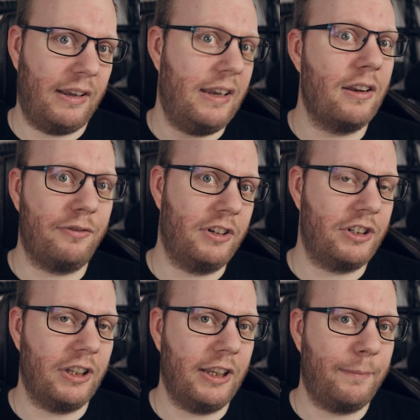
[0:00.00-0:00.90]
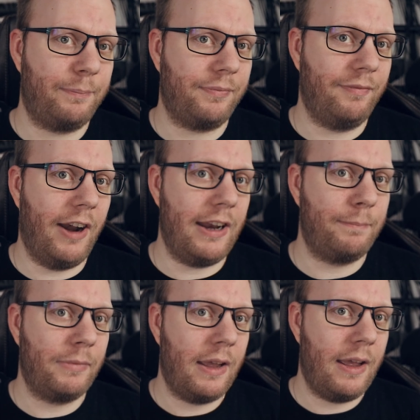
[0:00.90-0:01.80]
unofficially, right?
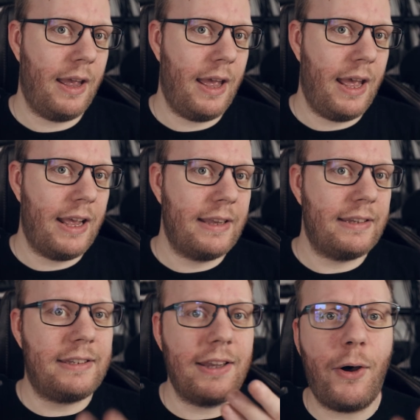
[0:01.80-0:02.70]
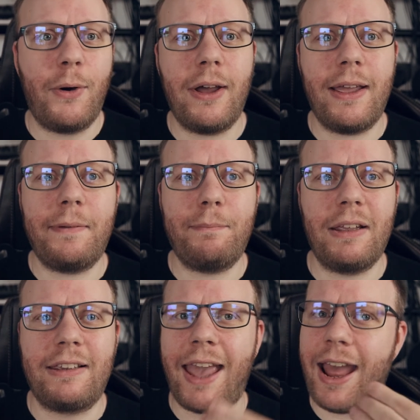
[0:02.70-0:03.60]
So
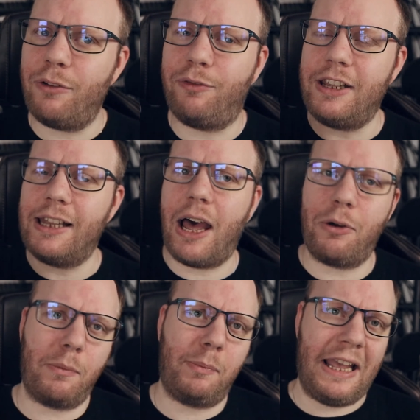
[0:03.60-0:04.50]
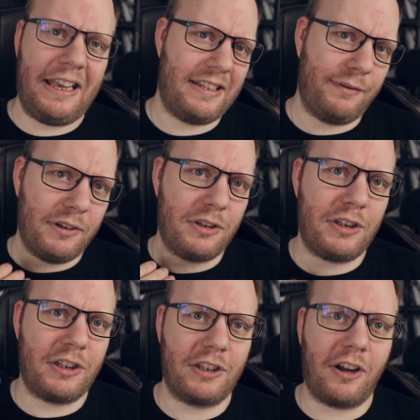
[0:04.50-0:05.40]
it can feel out of place if you
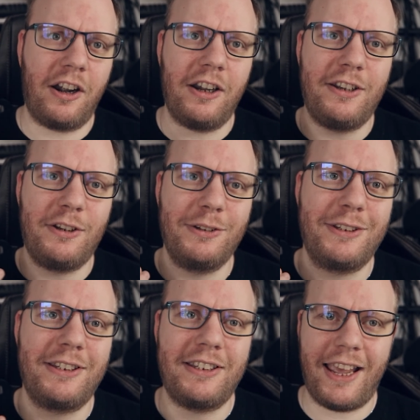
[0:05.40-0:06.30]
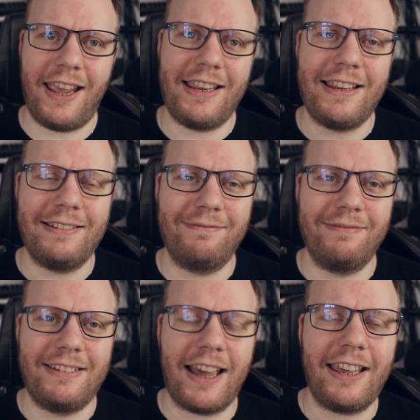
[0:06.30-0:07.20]
start to say
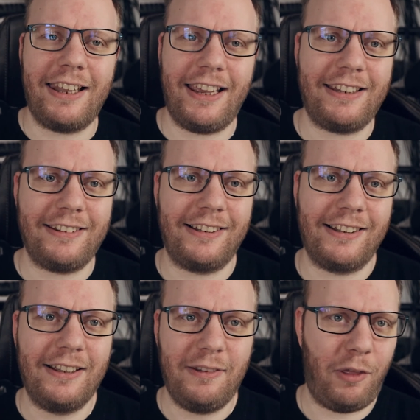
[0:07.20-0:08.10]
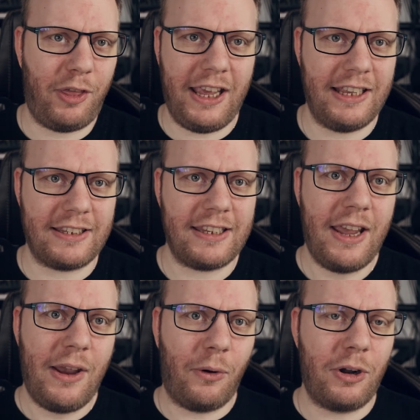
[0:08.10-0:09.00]
dialectal things
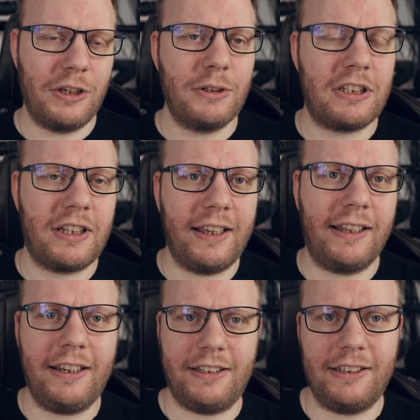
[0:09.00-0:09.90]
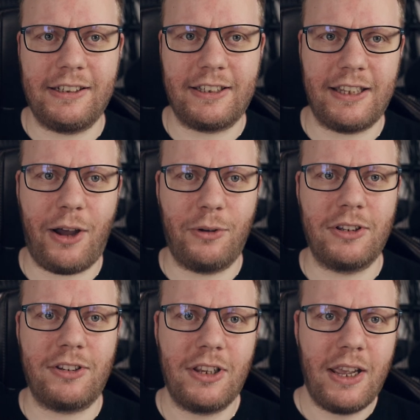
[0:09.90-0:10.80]
or use dialectal
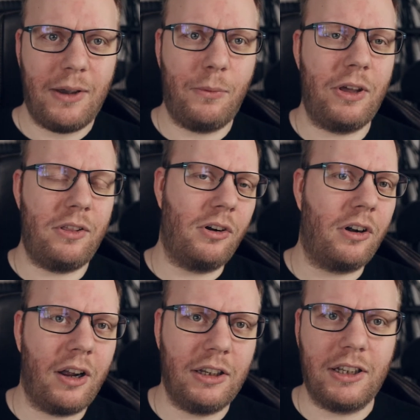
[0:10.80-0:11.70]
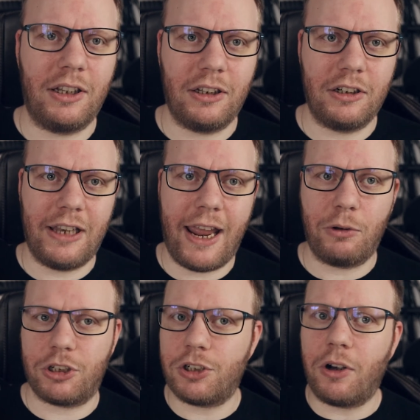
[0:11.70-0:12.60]
sounds with your uncolored
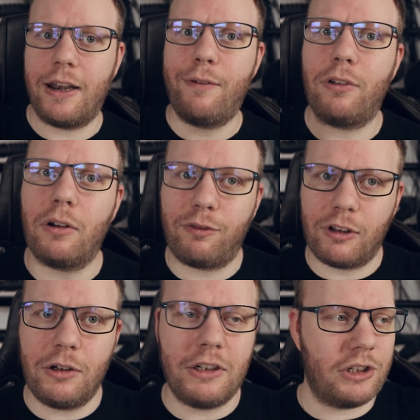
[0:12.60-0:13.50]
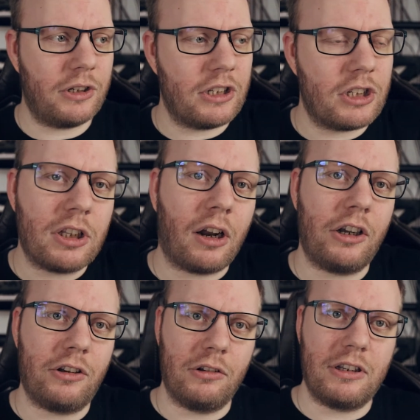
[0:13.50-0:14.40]
language. Sure, if you're fluent, you can start to